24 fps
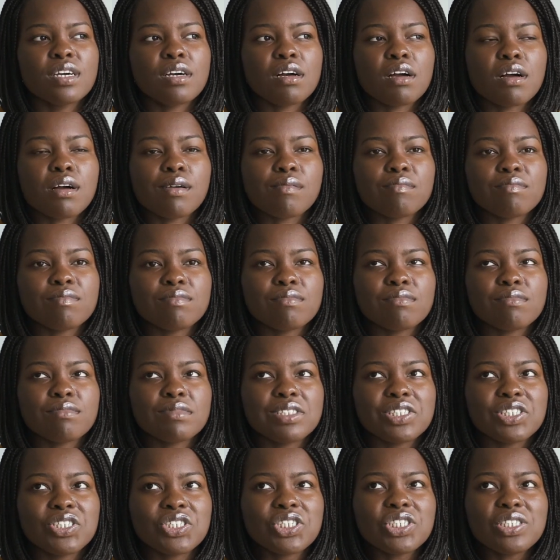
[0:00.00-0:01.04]

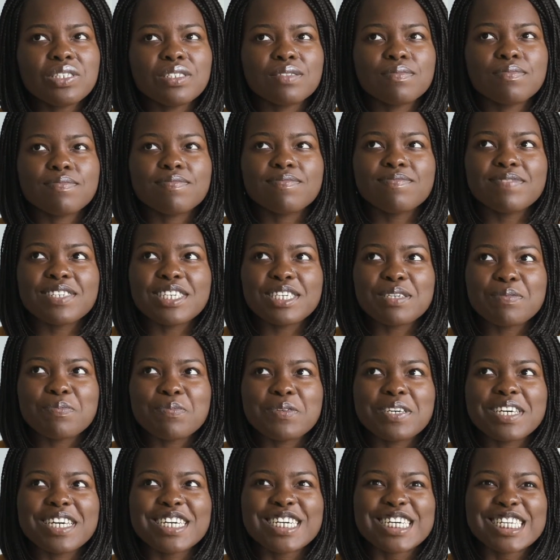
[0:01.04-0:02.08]
It's just me
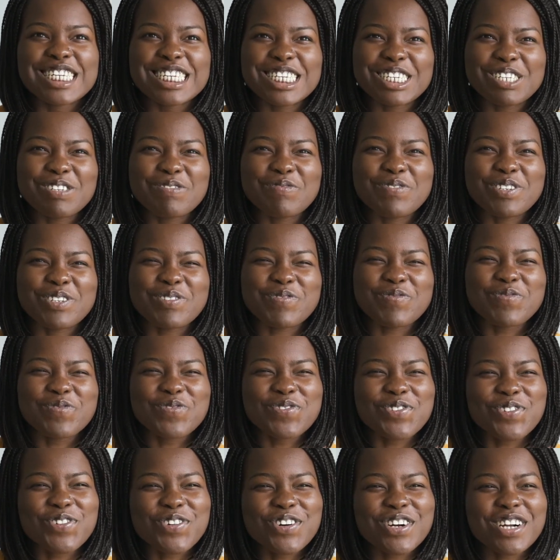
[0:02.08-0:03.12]
being a little bit
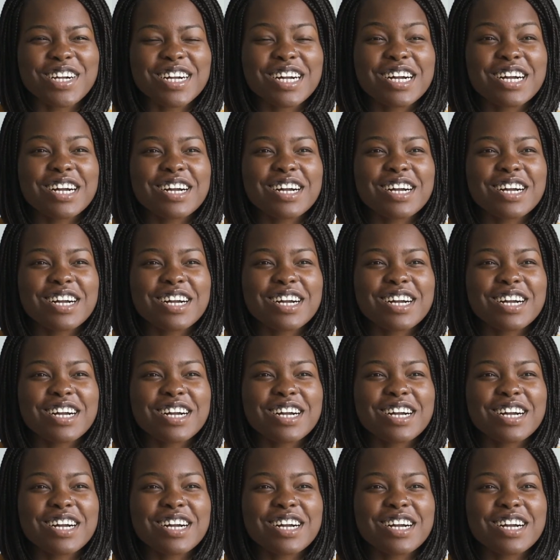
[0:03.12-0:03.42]
more,